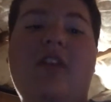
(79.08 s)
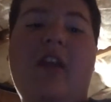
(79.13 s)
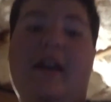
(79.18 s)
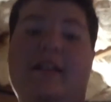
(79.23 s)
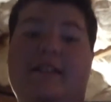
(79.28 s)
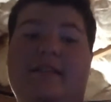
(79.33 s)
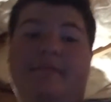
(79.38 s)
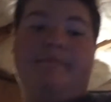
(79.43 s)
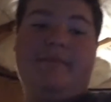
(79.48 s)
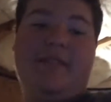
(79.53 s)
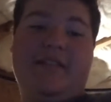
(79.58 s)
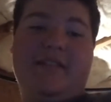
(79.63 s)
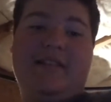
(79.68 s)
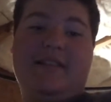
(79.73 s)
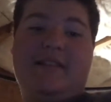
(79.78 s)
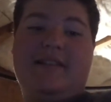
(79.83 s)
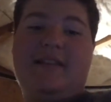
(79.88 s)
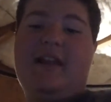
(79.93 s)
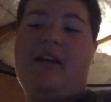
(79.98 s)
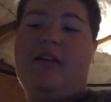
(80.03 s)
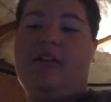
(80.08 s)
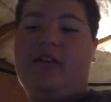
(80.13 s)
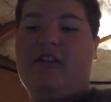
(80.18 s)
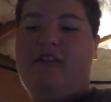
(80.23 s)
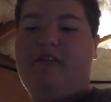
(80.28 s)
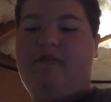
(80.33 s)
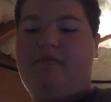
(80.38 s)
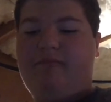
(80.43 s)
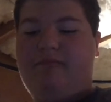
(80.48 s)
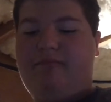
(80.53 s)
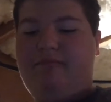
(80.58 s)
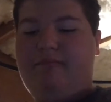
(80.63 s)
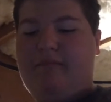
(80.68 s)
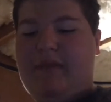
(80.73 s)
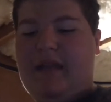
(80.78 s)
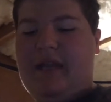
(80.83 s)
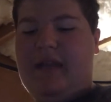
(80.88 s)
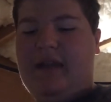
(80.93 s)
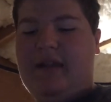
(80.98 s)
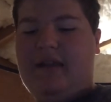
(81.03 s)
guys some business and it'll give
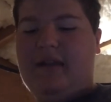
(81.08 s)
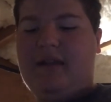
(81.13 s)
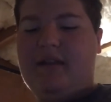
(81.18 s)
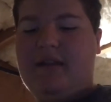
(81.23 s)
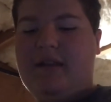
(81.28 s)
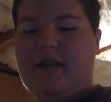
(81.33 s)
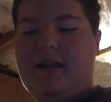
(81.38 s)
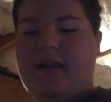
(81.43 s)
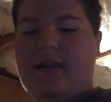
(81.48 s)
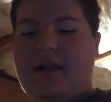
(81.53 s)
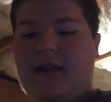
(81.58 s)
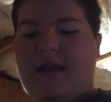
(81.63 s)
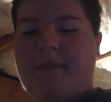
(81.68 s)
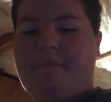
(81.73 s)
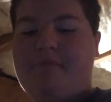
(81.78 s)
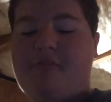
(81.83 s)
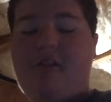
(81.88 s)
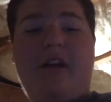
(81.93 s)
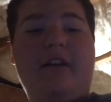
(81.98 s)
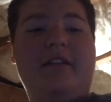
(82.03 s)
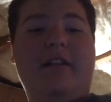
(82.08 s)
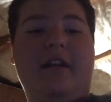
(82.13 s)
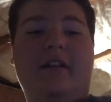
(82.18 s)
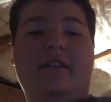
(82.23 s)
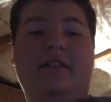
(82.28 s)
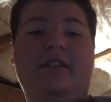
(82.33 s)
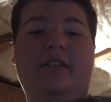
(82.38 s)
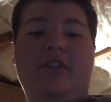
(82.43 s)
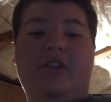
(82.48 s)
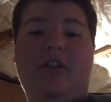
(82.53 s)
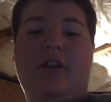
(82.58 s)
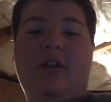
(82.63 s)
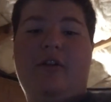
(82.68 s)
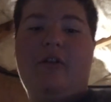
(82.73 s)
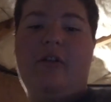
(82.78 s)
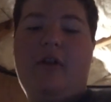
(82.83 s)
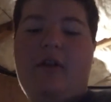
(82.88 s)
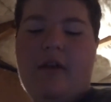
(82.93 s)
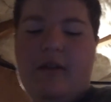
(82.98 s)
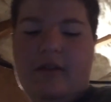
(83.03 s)
me a product, you know,
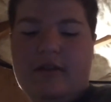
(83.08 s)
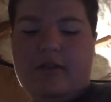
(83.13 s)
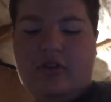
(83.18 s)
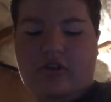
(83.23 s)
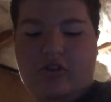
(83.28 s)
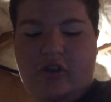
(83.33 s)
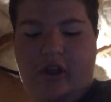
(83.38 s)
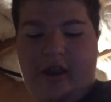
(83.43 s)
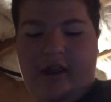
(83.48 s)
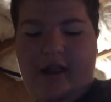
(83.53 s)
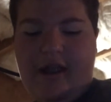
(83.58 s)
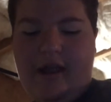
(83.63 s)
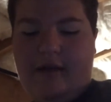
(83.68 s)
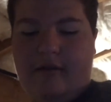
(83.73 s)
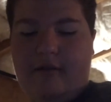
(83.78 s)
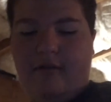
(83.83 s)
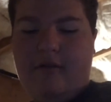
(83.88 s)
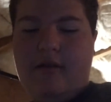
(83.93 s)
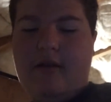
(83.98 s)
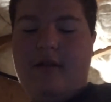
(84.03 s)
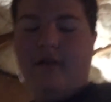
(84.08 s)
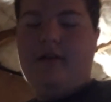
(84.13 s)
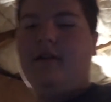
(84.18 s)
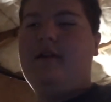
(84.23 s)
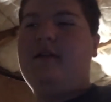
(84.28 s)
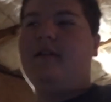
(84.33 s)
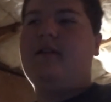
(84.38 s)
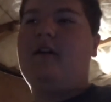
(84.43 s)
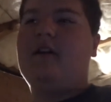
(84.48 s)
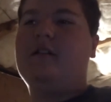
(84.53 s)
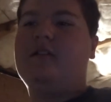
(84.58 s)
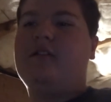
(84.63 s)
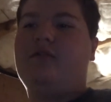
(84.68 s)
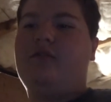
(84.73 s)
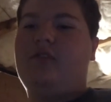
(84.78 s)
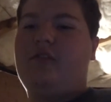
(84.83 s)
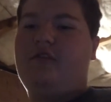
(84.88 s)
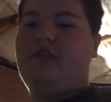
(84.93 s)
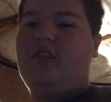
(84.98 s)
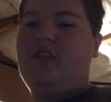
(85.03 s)
to try out. Also,
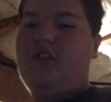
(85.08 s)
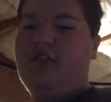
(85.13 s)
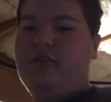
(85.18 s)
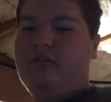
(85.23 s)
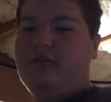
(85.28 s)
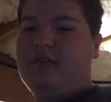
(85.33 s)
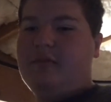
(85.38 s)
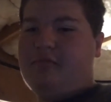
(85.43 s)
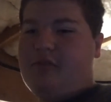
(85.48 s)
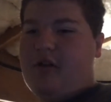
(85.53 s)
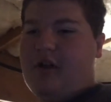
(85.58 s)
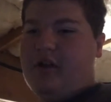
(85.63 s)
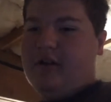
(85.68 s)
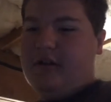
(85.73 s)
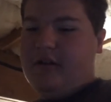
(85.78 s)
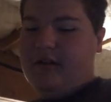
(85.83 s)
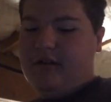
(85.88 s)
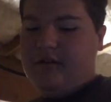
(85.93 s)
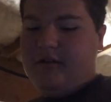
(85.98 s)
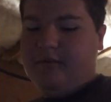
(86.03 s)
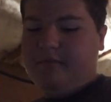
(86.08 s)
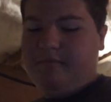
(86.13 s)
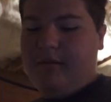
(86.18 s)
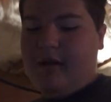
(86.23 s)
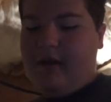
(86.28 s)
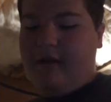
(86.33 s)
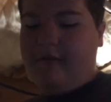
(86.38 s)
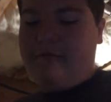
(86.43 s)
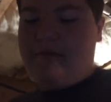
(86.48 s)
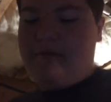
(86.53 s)
review the product. But